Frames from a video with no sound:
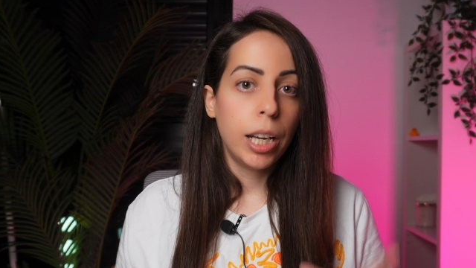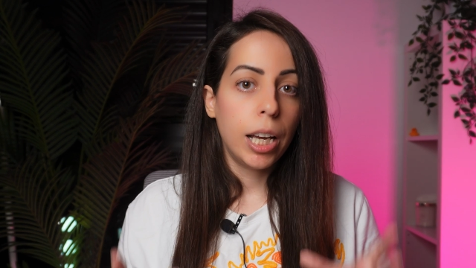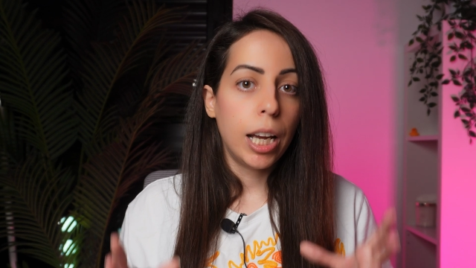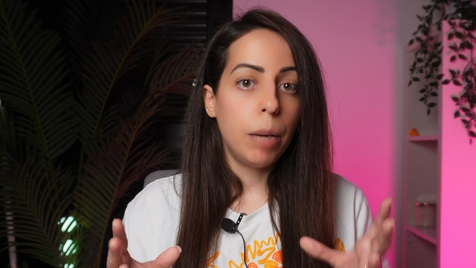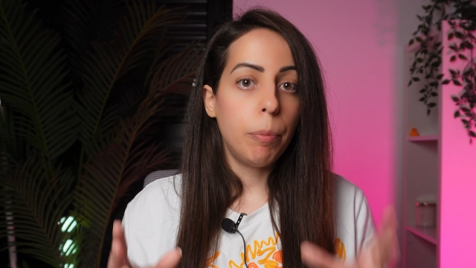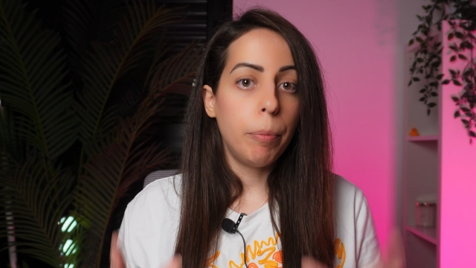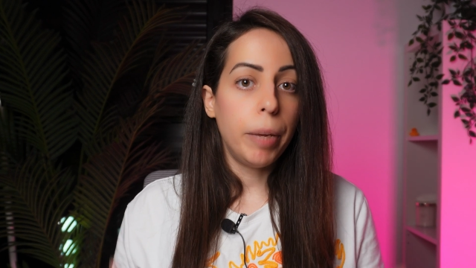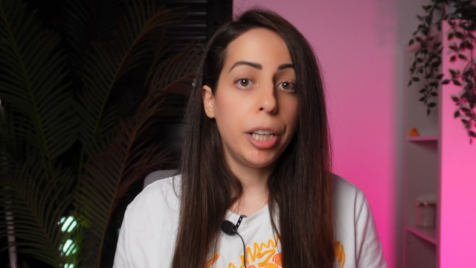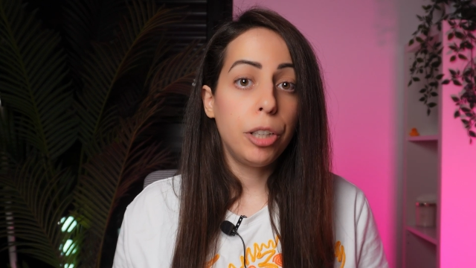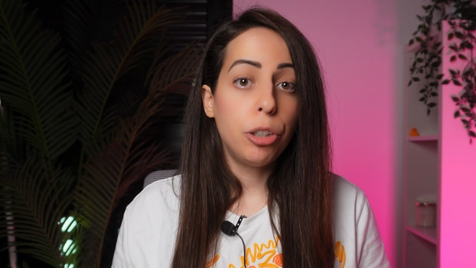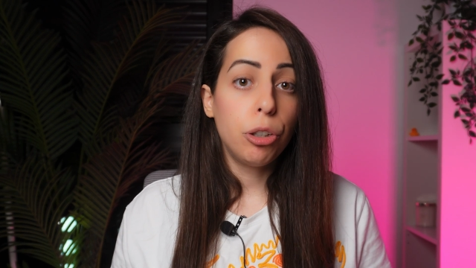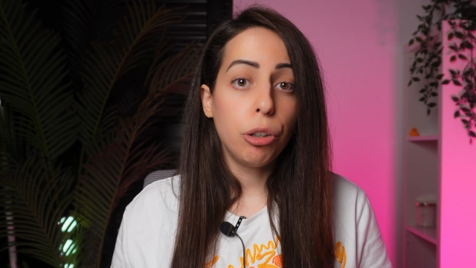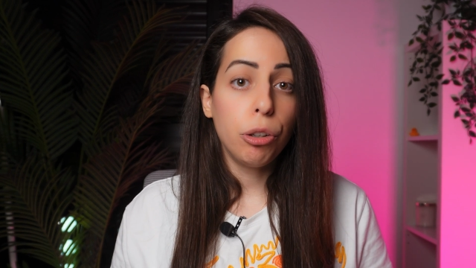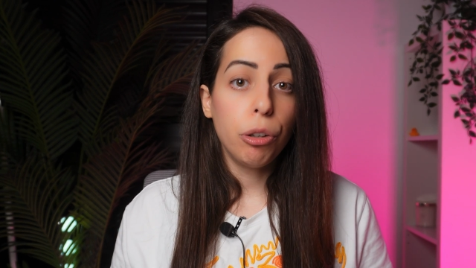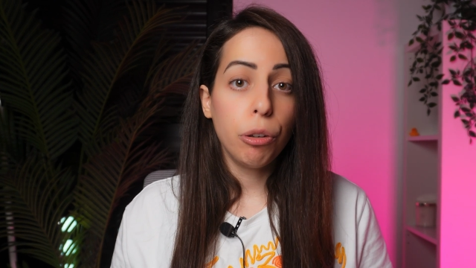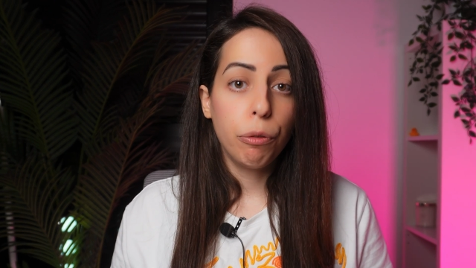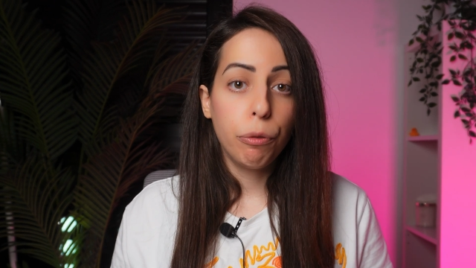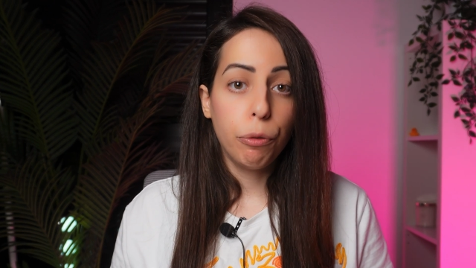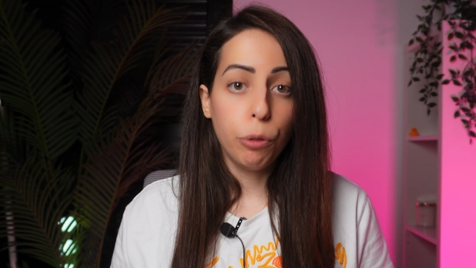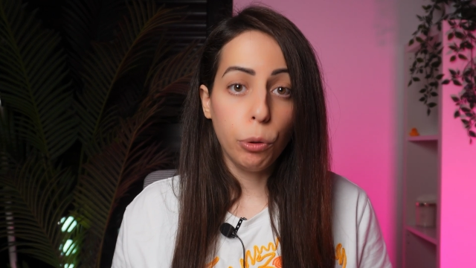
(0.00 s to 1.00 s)
and make sure
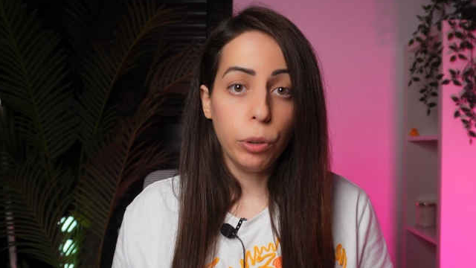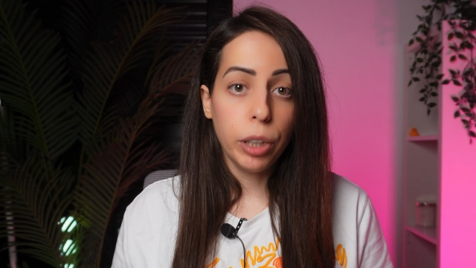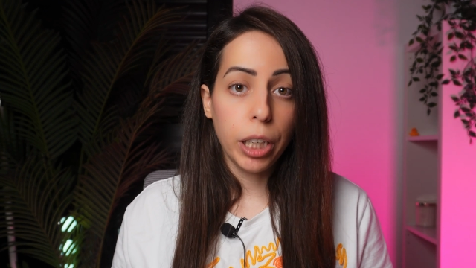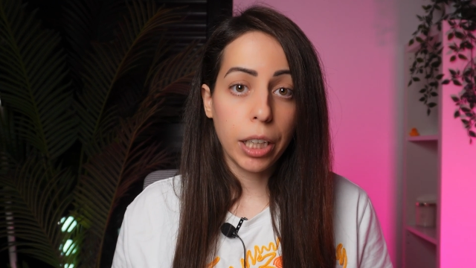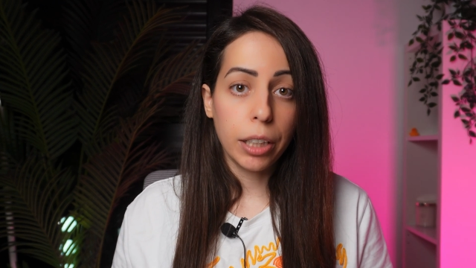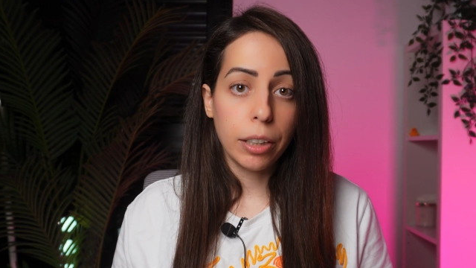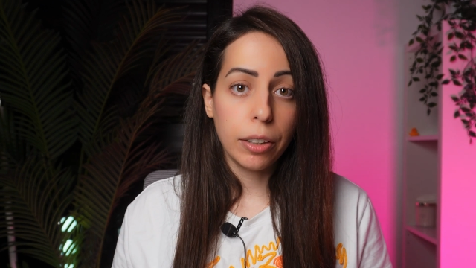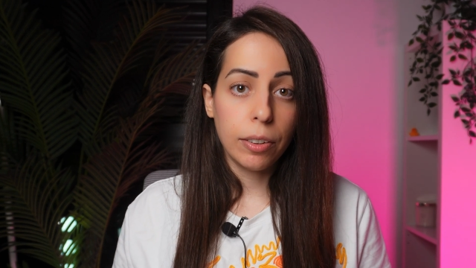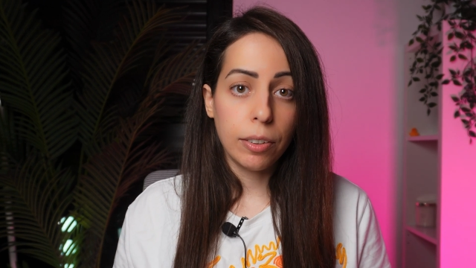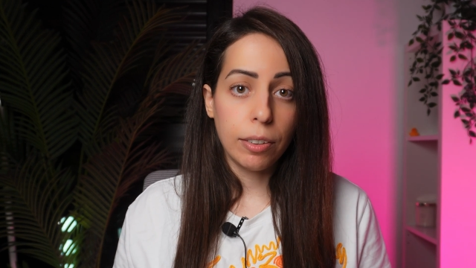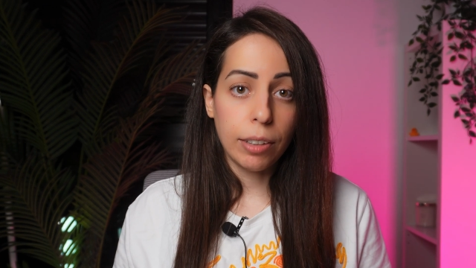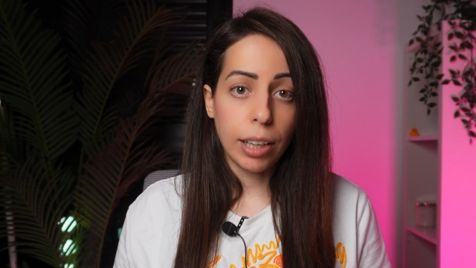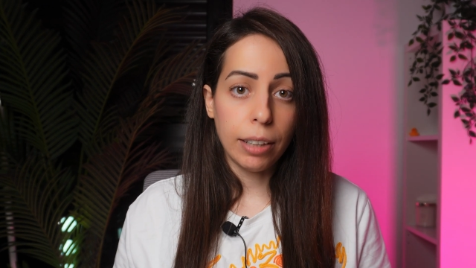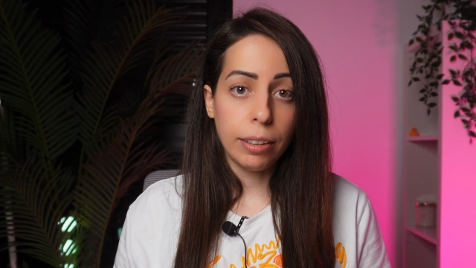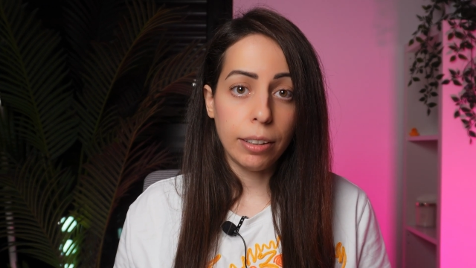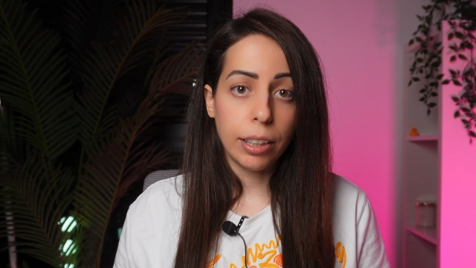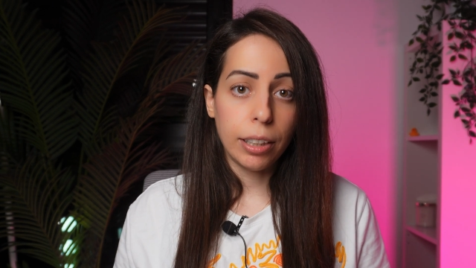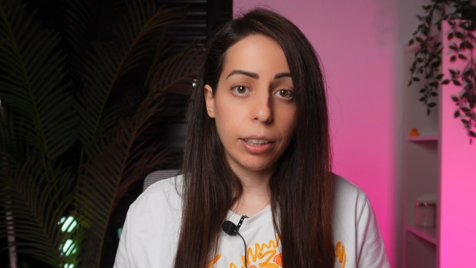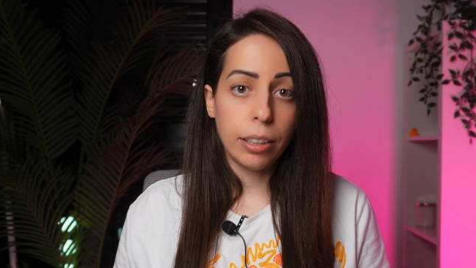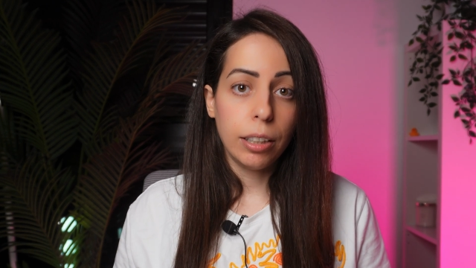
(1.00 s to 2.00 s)
you fully
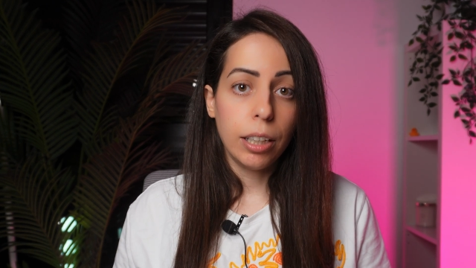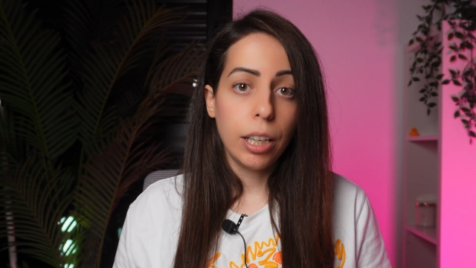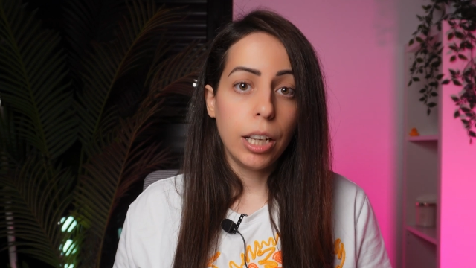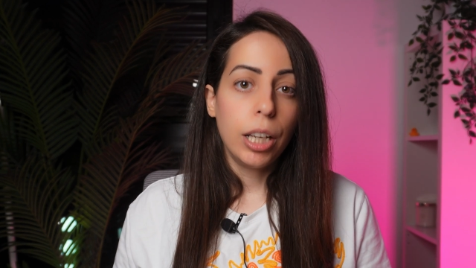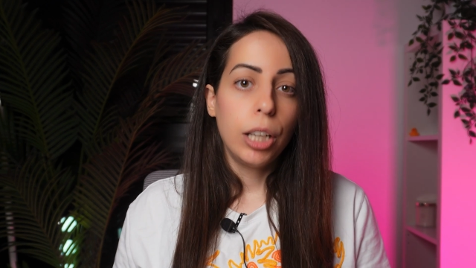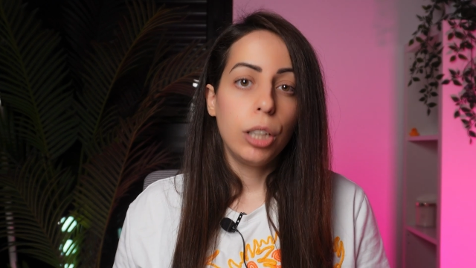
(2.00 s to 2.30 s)
understand it.